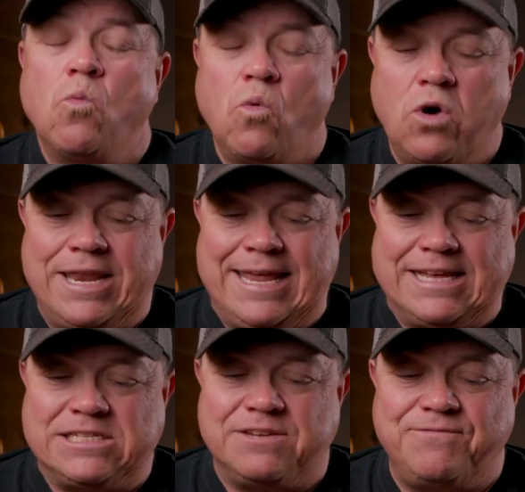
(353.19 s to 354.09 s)
One,
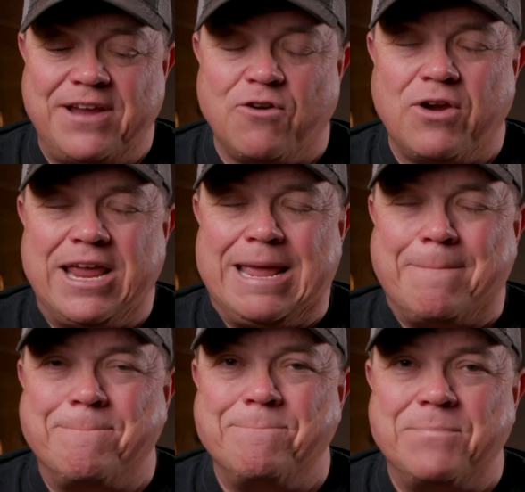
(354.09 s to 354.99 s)
it's very
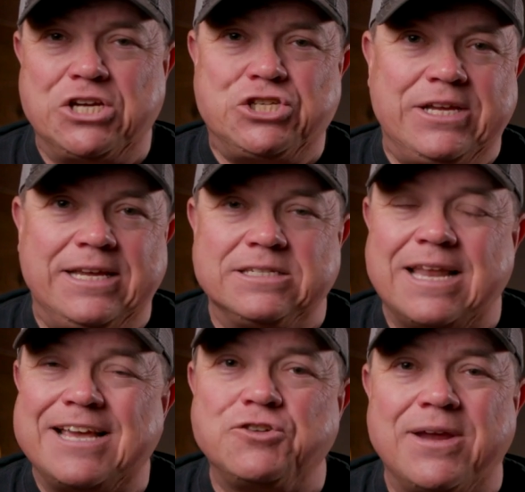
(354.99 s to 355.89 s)
mushy. It's
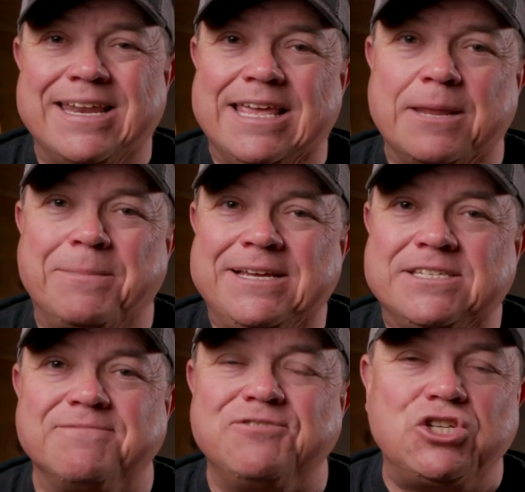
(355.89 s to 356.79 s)
like trying to get a
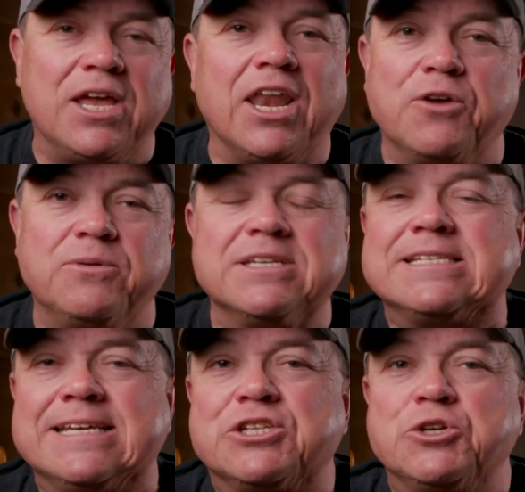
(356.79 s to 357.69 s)
piece of jello to
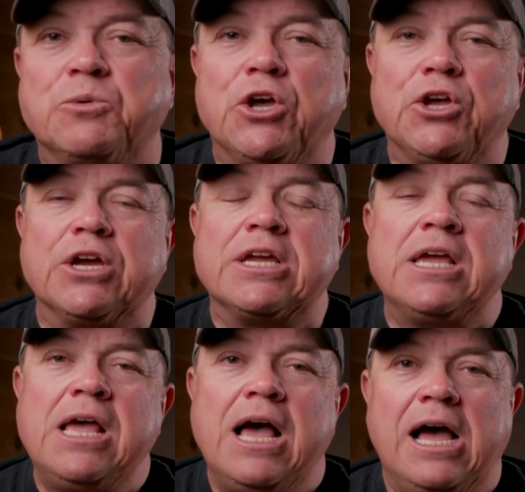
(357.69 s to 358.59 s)
stick to a hook.
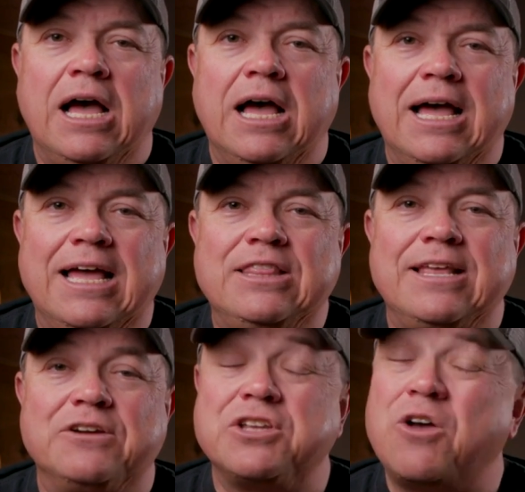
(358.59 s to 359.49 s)
Uh,
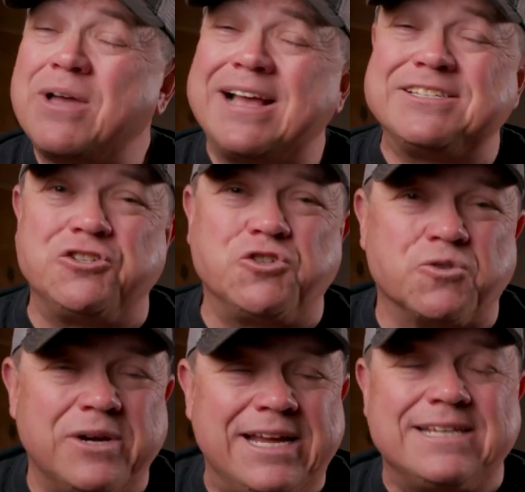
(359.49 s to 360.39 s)
there's all kinds of
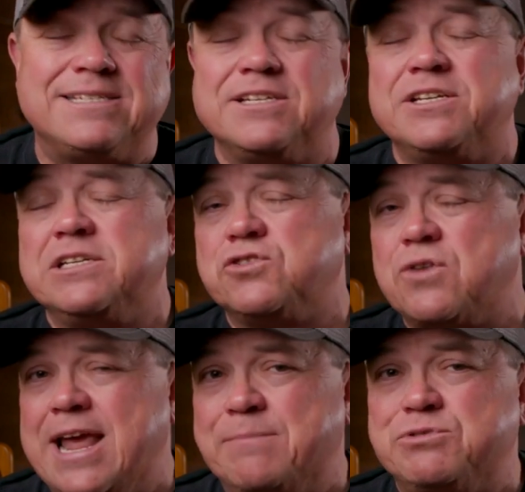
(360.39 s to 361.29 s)
tricks and
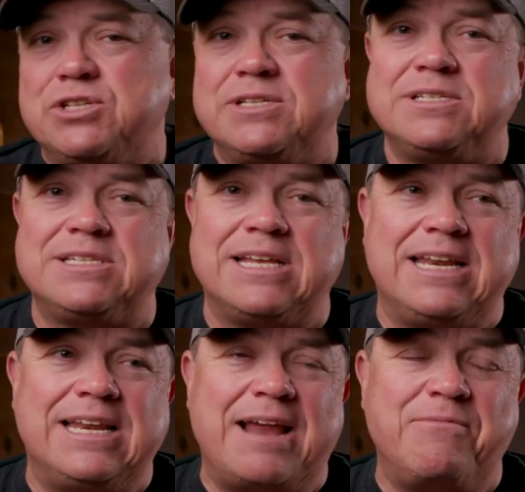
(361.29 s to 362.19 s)
contraptions
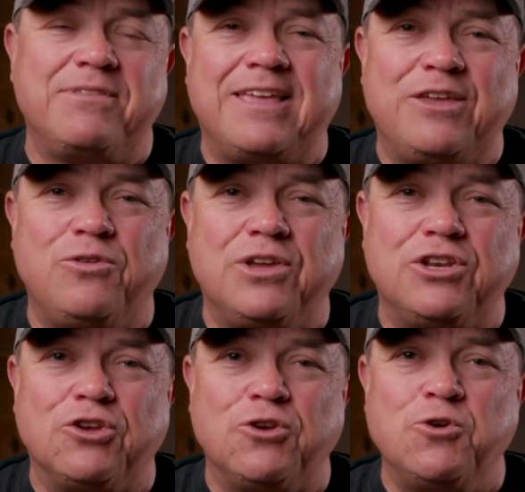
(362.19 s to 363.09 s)
and everything you
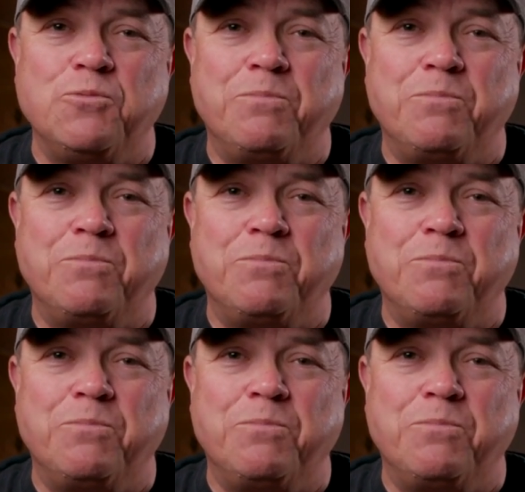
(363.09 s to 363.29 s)
can do,